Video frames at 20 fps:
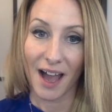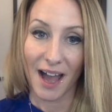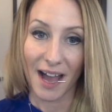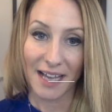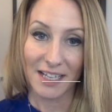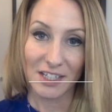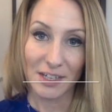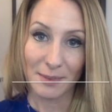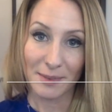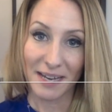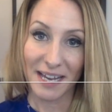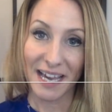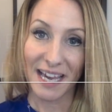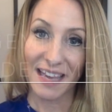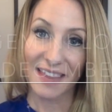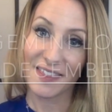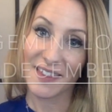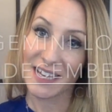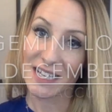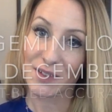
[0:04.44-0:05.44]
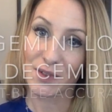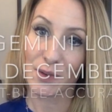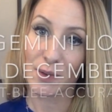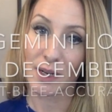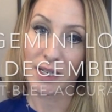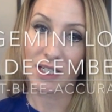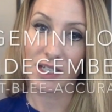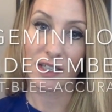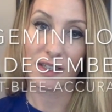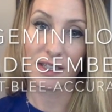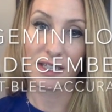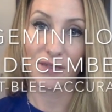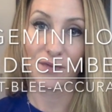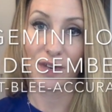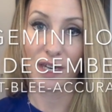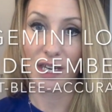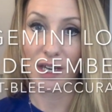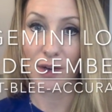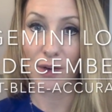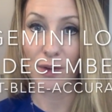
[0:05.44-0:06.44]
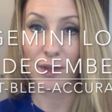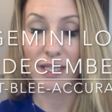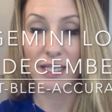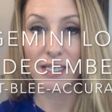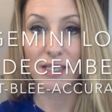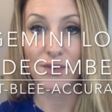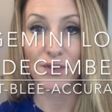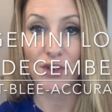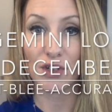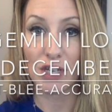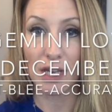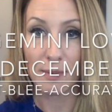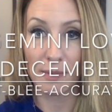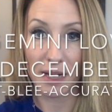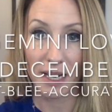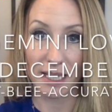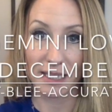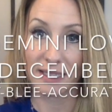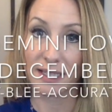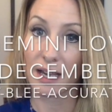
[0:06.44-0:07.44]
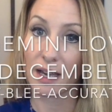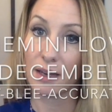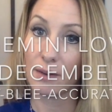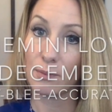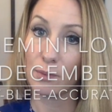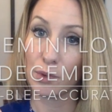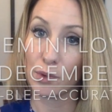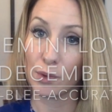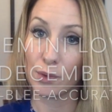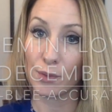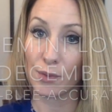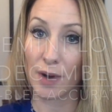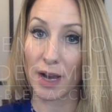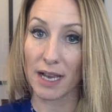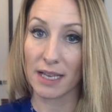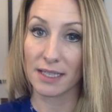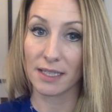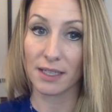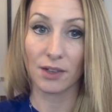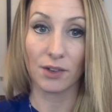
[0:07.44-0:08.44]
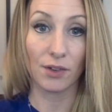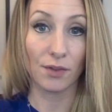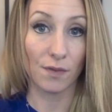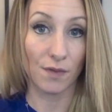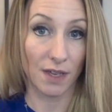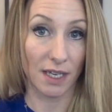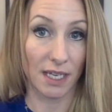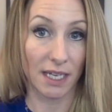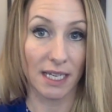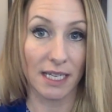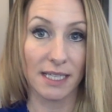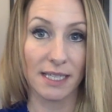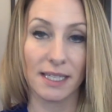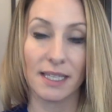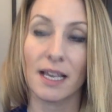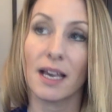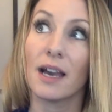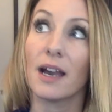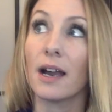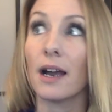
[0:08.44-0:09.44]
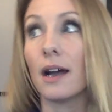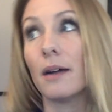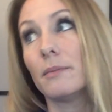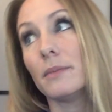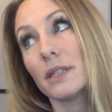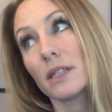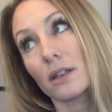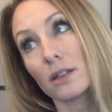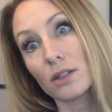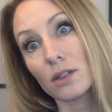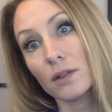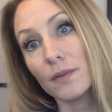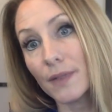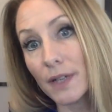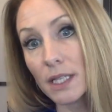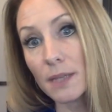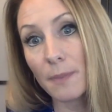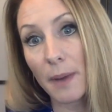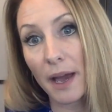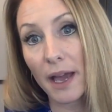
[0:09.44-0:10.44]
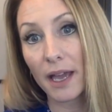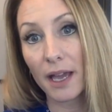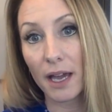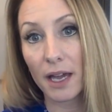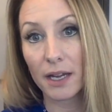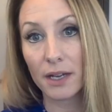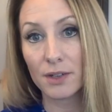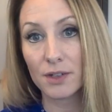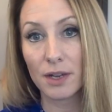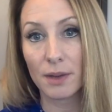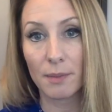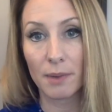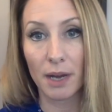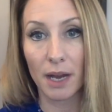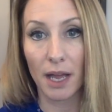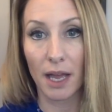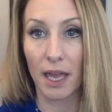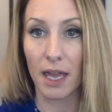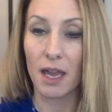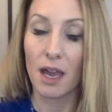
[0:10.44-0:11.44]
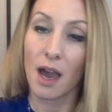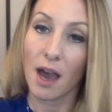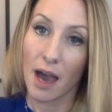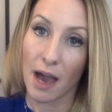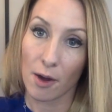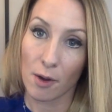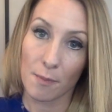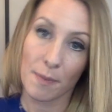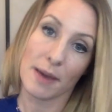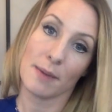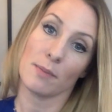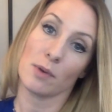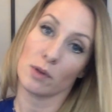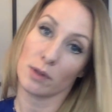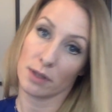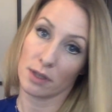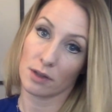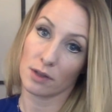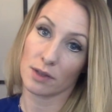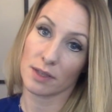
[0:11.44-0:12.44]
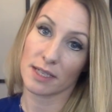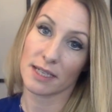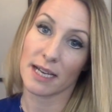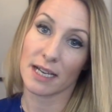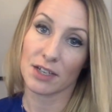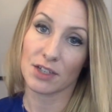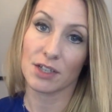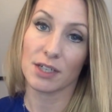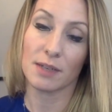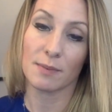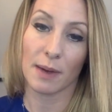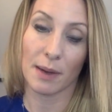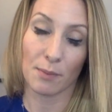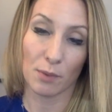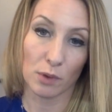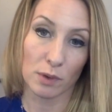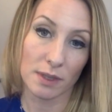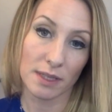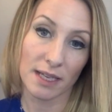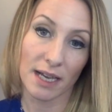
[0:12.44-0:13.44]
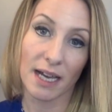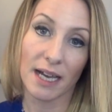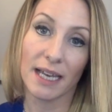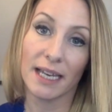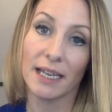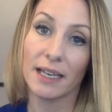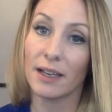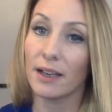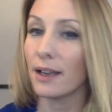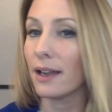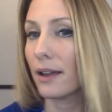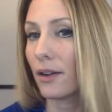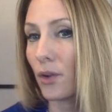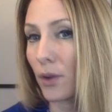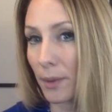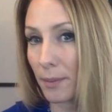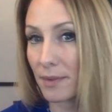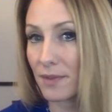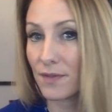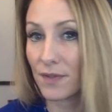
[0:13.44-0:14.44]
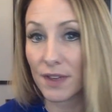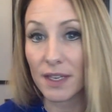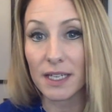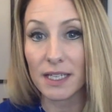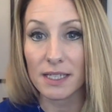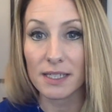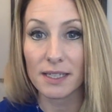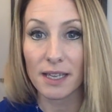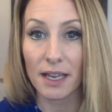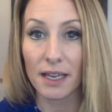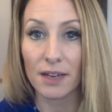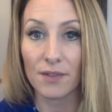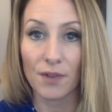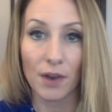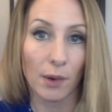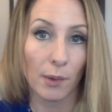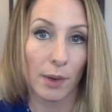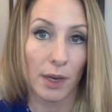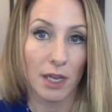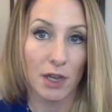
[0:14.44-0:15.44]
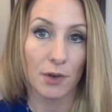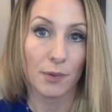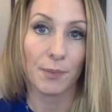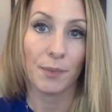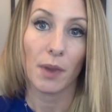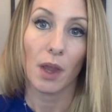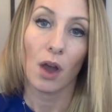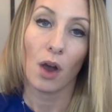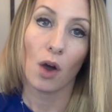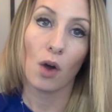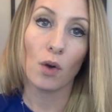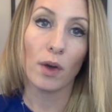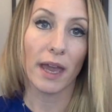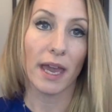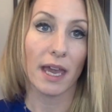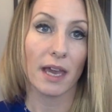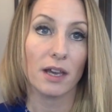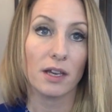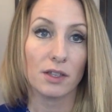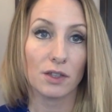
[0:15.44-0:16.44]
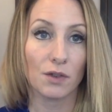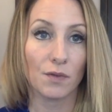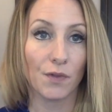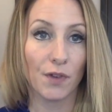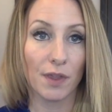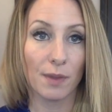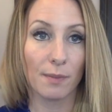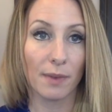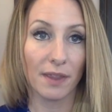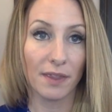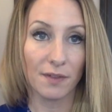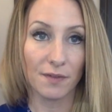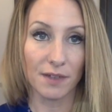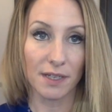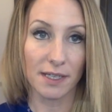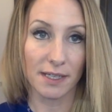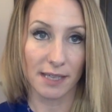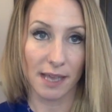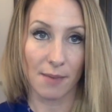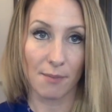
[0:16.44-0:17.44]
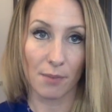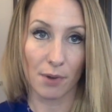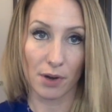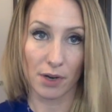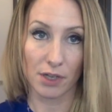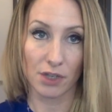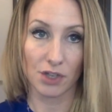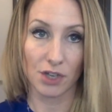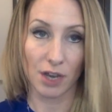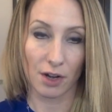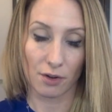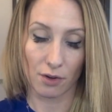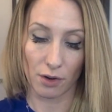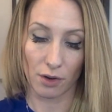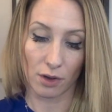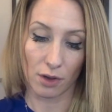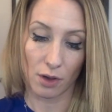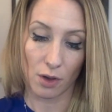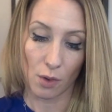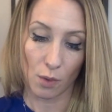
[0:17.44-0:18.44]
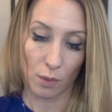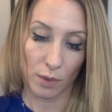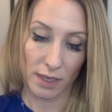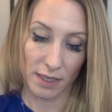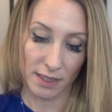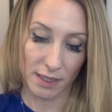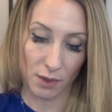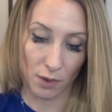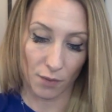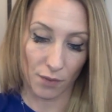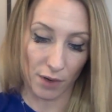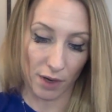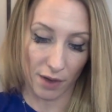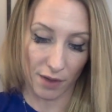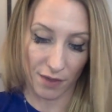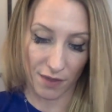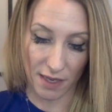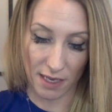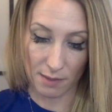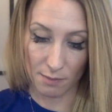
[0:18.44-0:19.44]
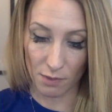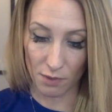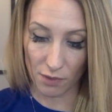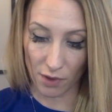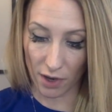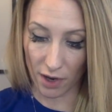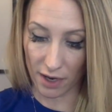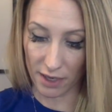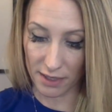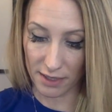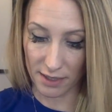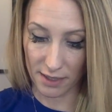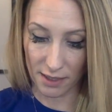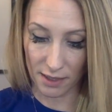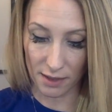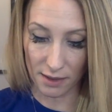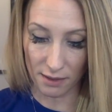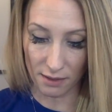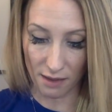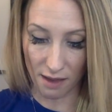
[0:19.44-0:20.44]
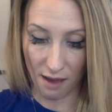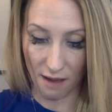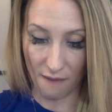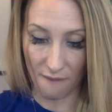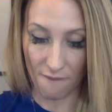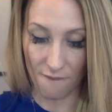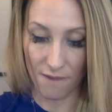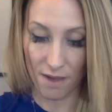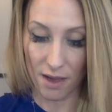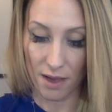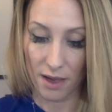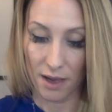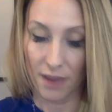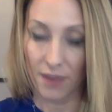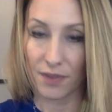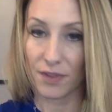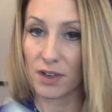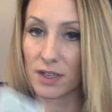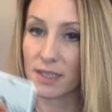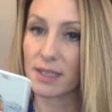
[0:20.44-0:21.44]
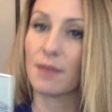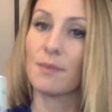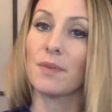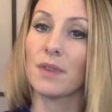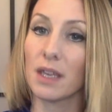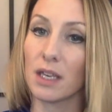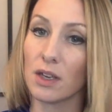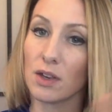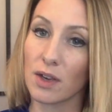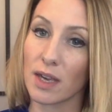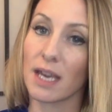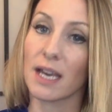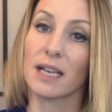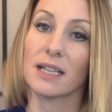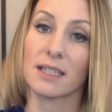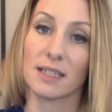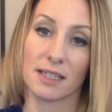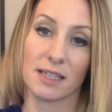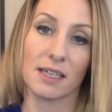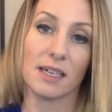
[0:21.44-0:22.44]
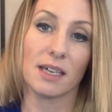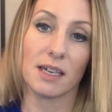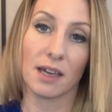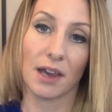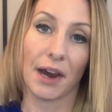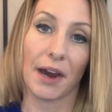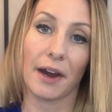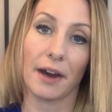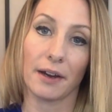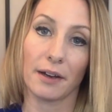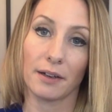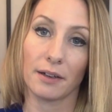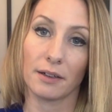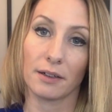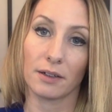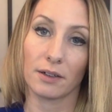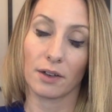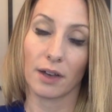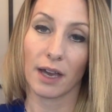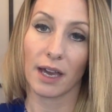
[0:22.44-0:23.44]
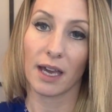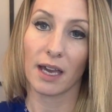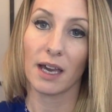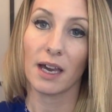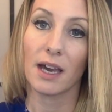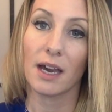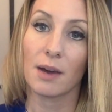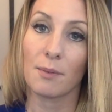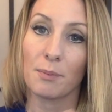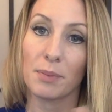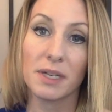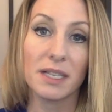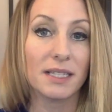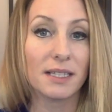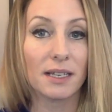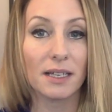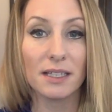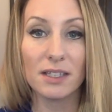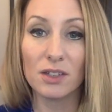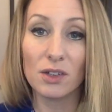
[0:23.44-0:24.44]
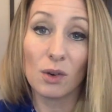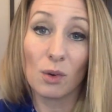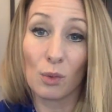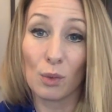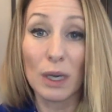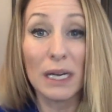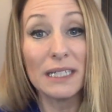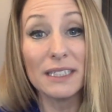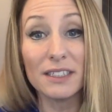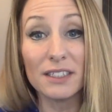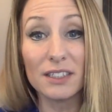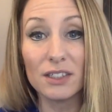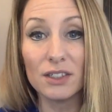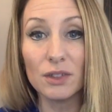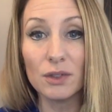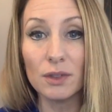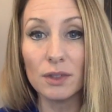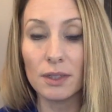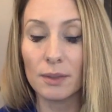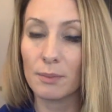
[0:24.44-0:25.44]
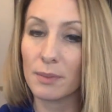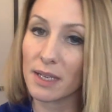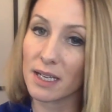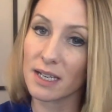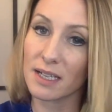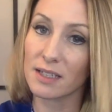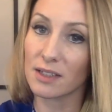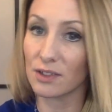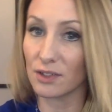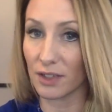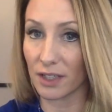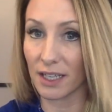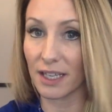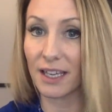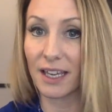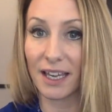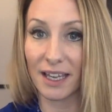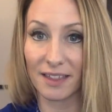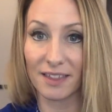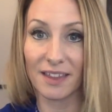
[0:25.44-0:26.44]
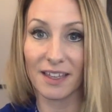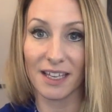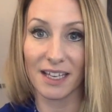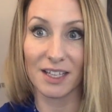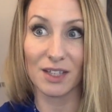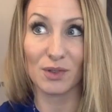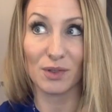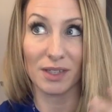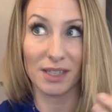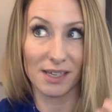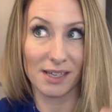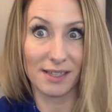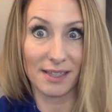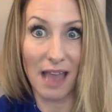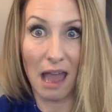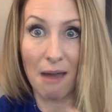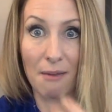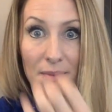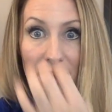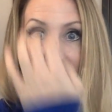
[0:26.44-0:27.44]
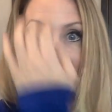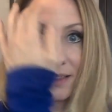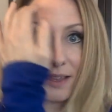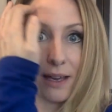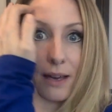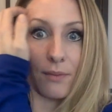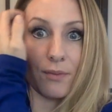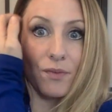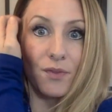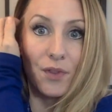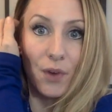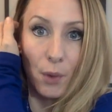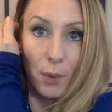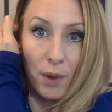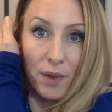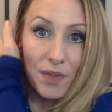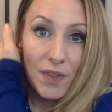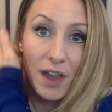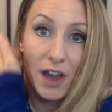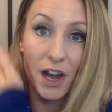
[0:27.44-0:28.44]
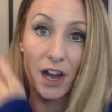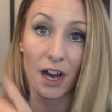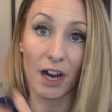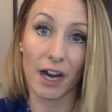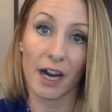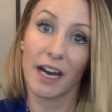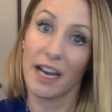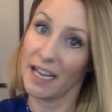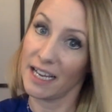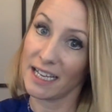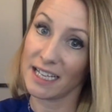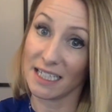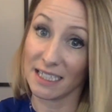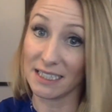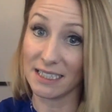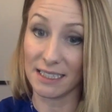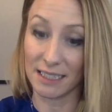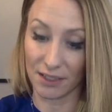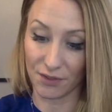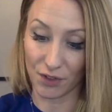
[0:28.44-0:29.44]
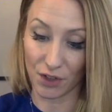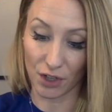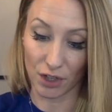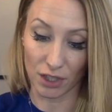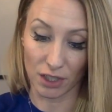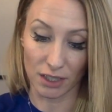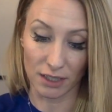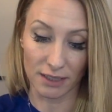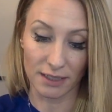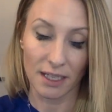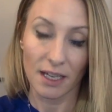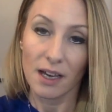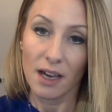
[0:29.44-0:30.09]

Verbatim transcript: Hi Gemini, thanks for watching this video. This is for Gemini Sun, Moon, Rising, or Venus. Um, it's also if you're spying on a Gemini, I would pay most close attention to my Moon sign or my Venus sign if I were you. Okay, so for the month of December in general, what is the overall theme in regards to love? And there's something you can't see here, okay? But it's because you don't want to, because looking at things, really examining them for what they are, is difficult.